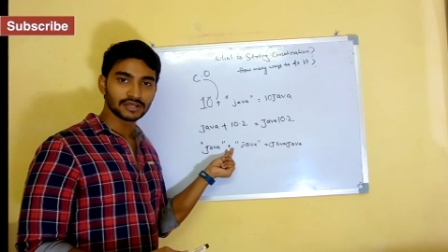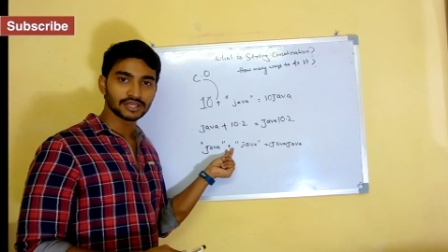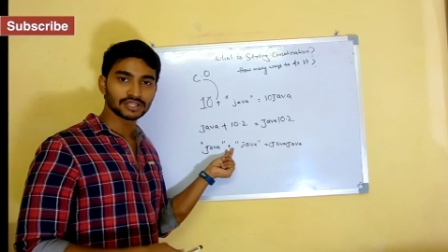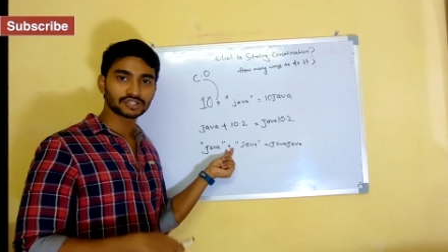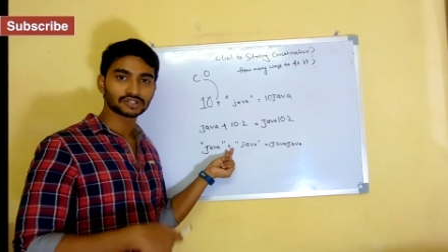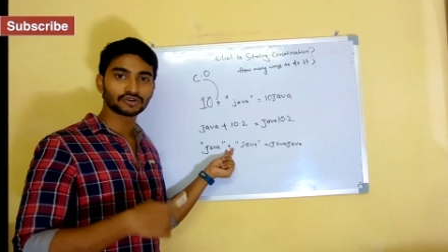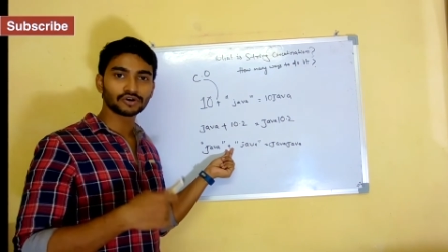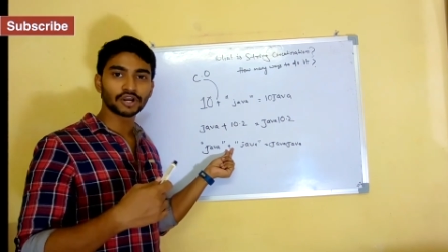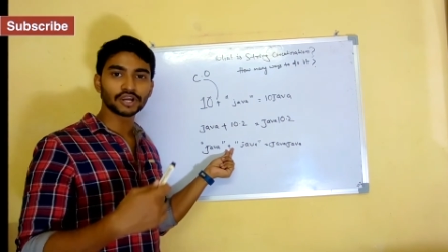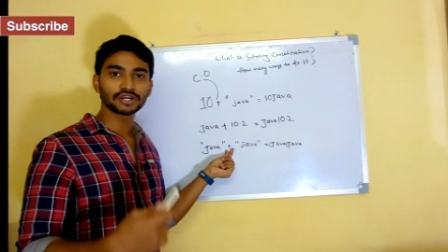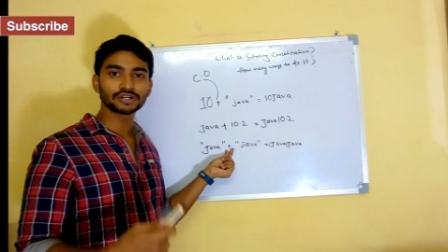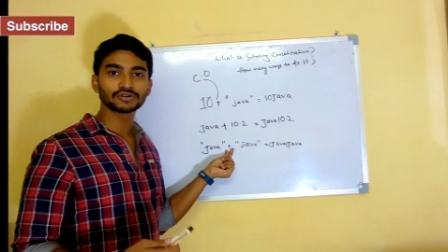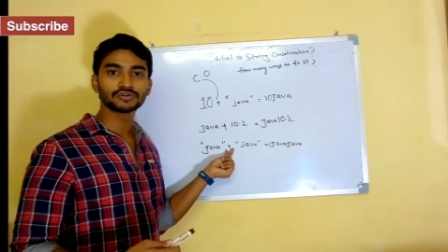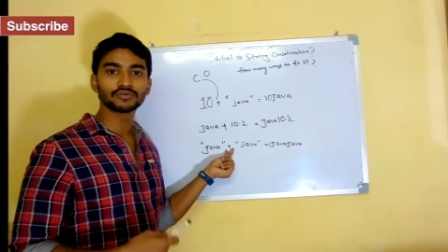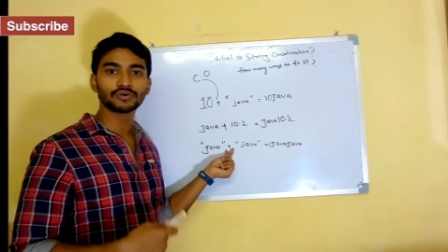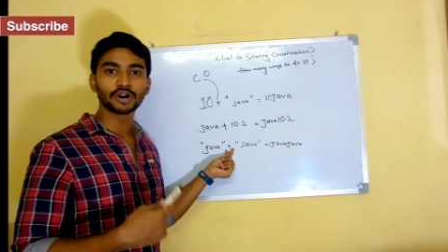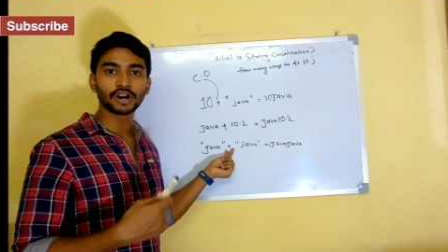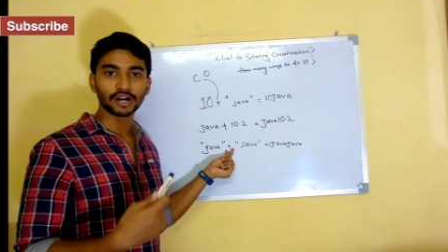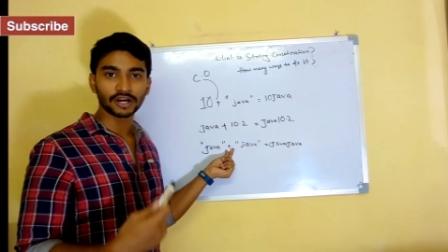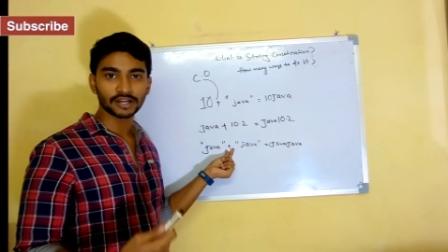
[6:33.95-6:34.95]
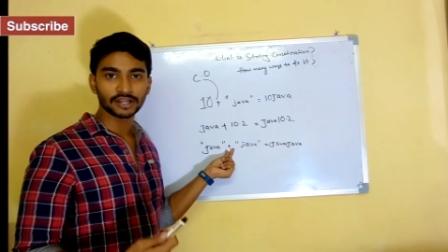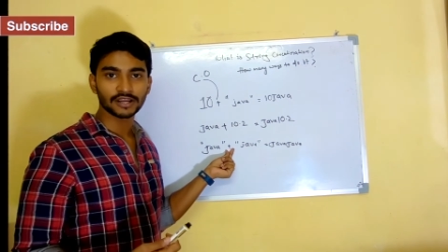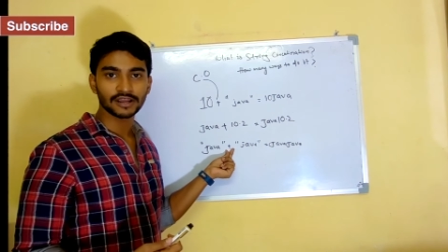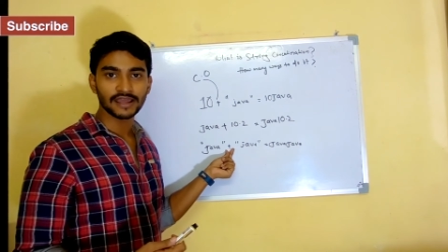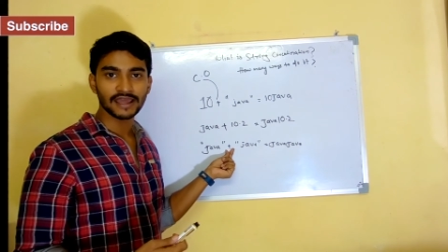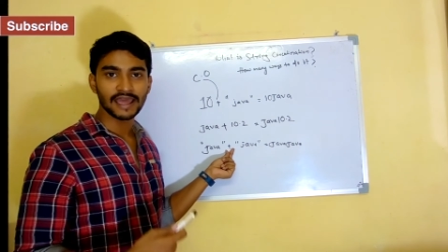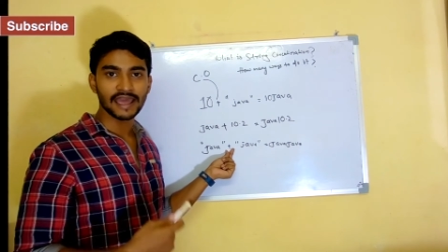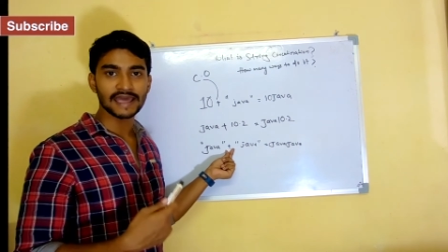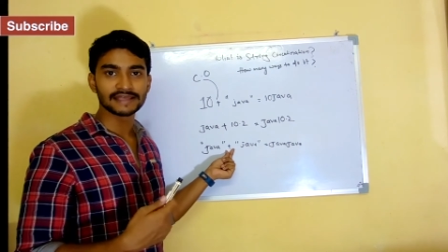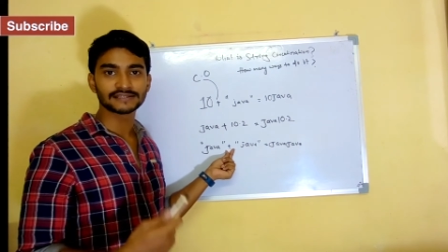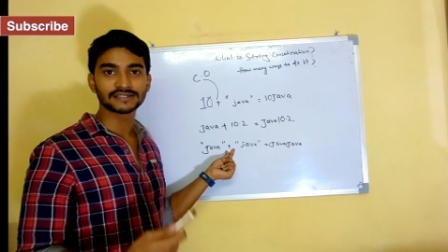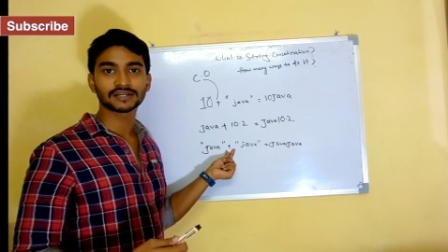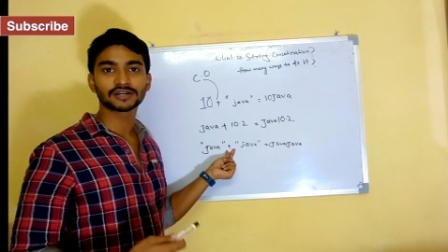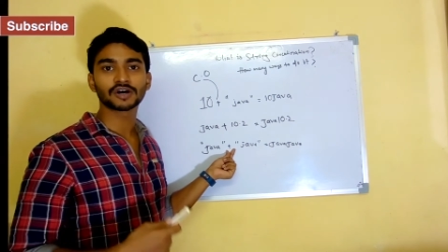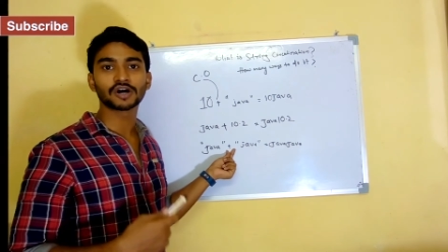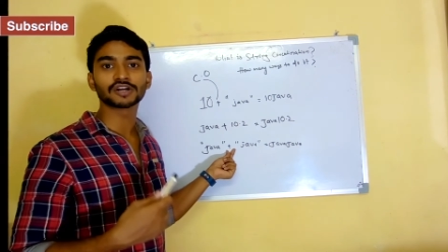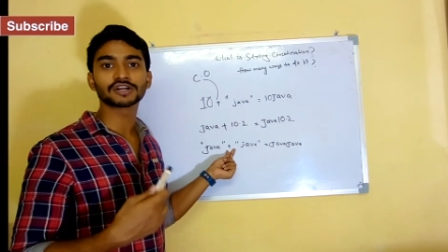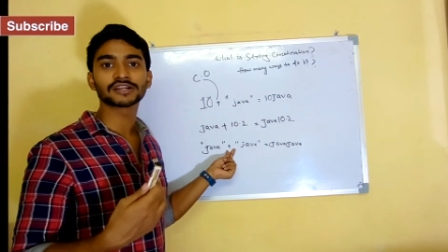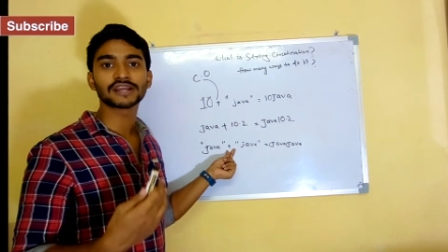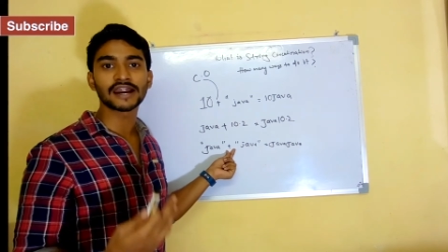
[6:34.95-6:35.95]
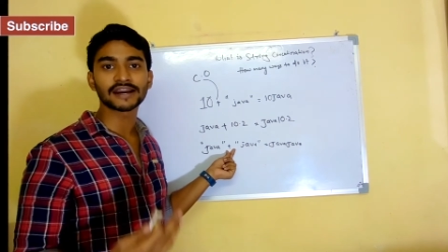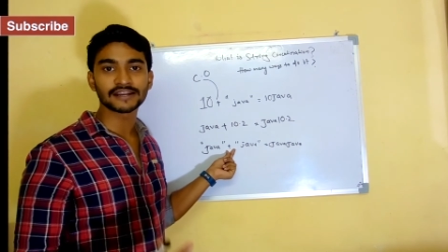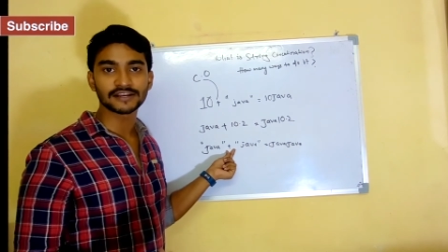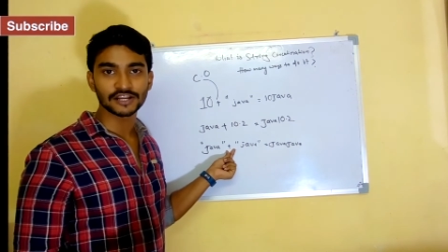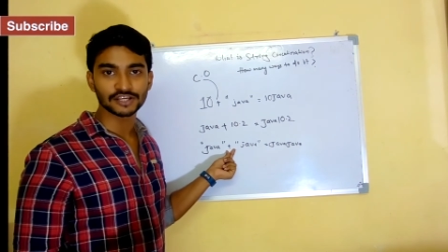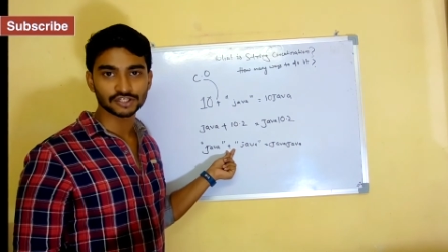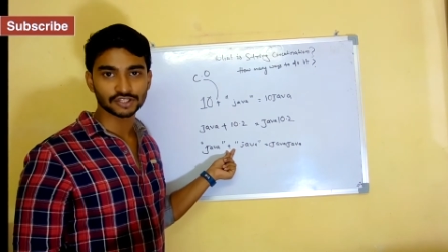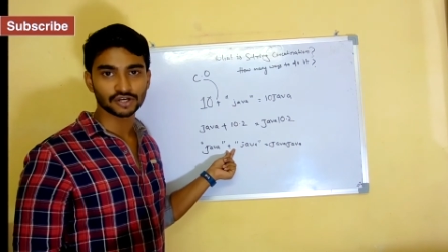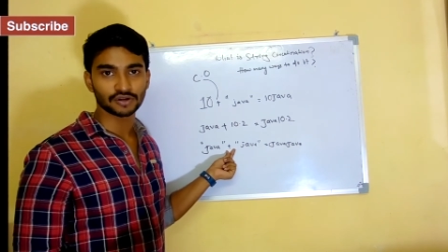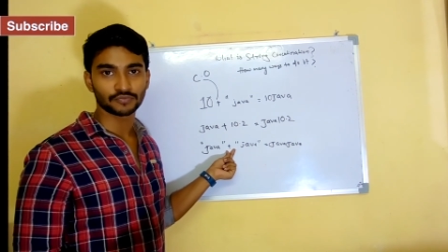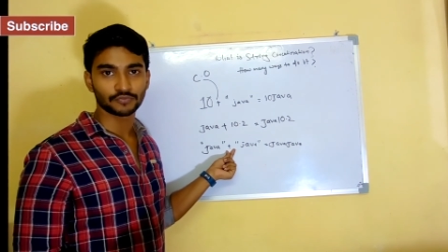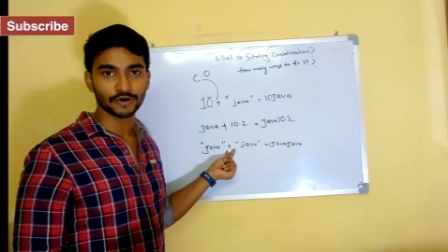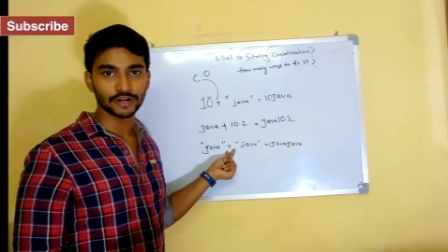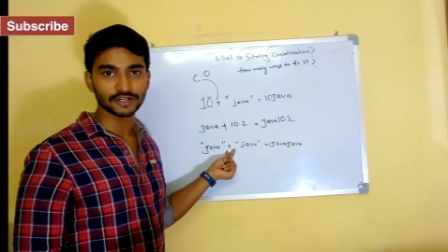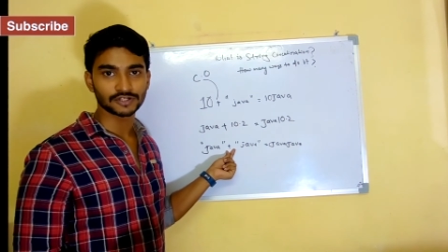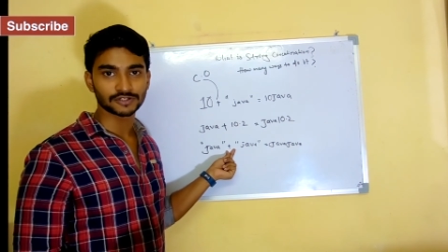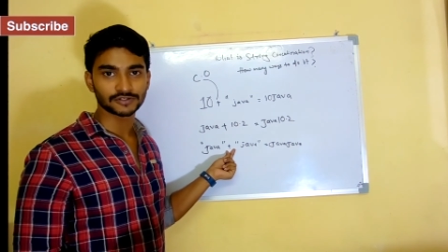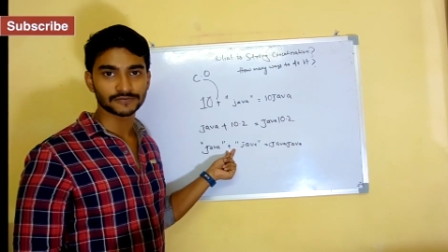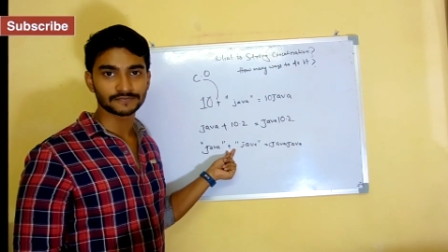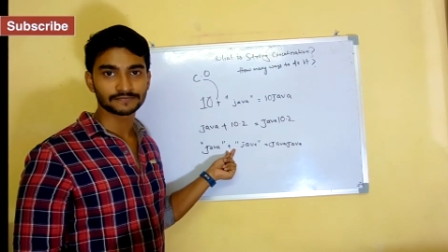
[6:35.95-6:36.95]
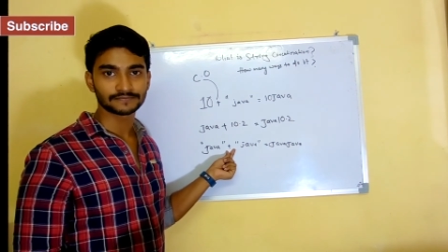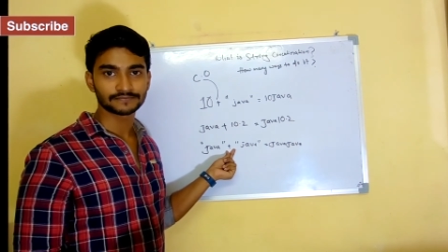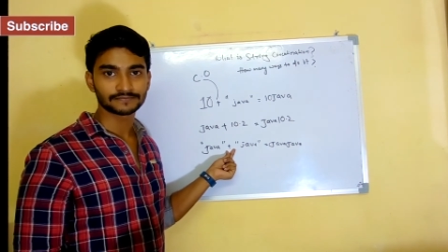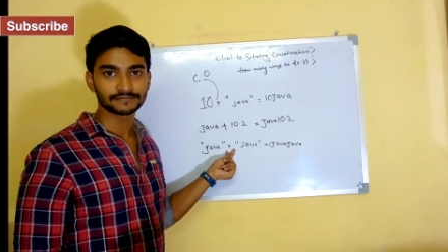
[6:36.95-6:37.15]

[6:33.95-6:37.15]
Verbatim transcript: is going to work as a concatenation operator.